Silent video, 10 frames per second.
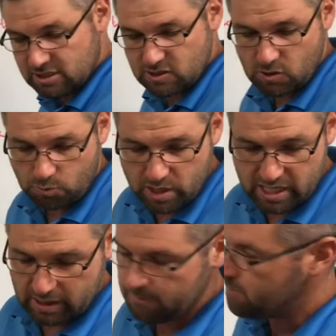is
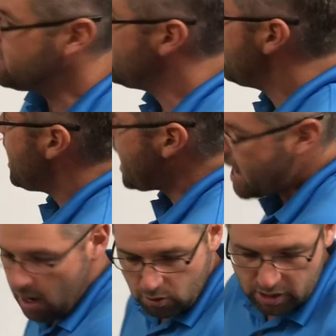3.
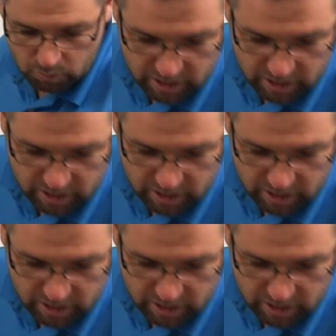How could